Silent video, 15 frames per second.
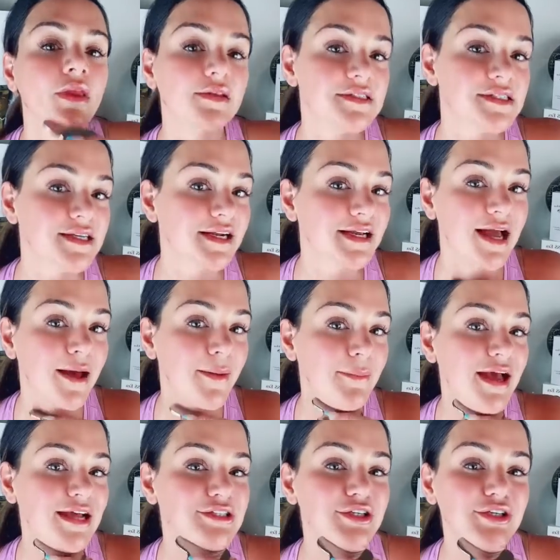This is gonna
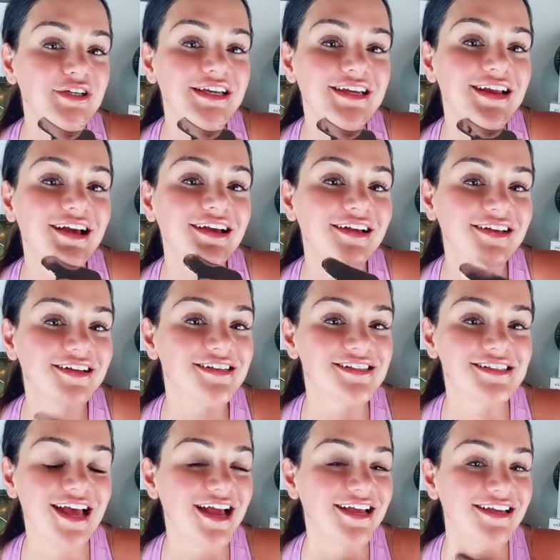combat turkey neck,
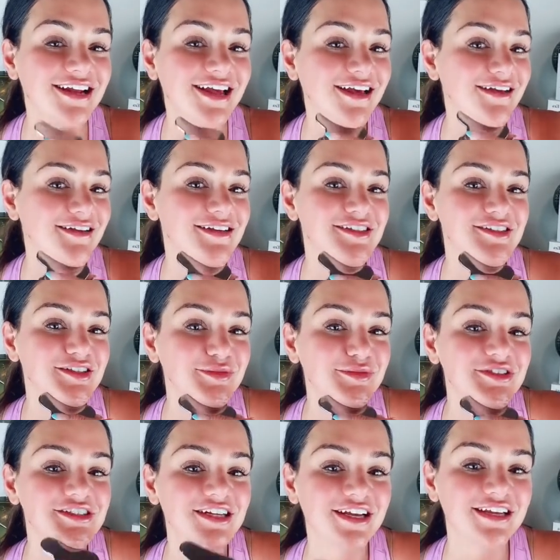saggy neck,
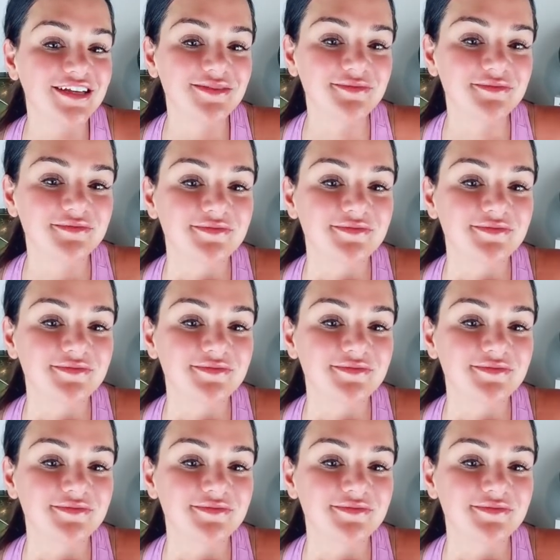double chin.